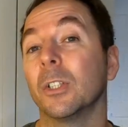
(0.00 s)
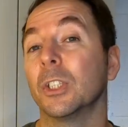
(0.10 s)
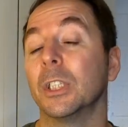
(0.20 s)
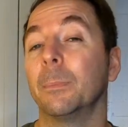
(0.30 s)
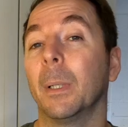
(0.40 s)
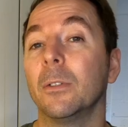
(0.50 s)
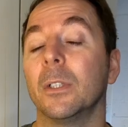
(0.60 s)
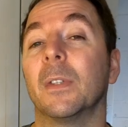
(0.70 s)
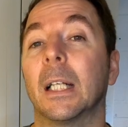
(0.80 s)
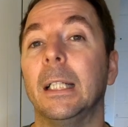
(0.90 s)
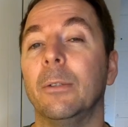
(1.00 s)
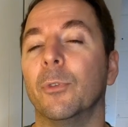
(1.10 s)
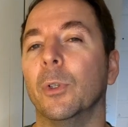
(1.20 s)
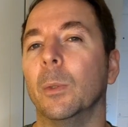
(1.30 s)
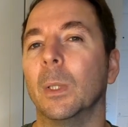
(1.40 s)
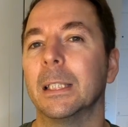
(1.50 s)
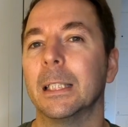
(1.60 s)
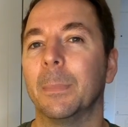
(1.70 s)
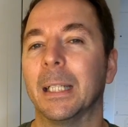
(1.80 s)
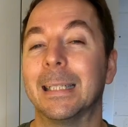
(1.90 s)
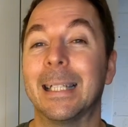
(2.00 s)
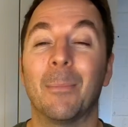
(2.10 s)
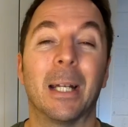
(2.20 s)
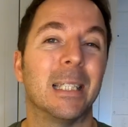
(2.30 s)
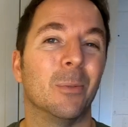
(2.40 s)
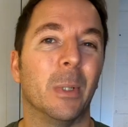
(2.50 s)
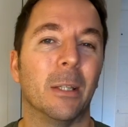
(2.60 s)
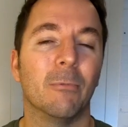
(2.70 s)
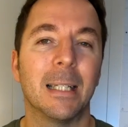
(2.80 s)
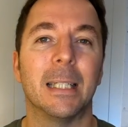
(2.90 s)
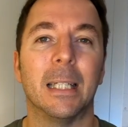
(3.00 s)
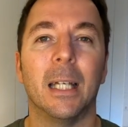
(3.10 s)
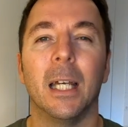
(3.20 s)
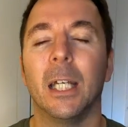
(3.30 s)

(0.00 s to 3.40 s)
than just disposing of the cleaning fluid once it's been contaminated with resin,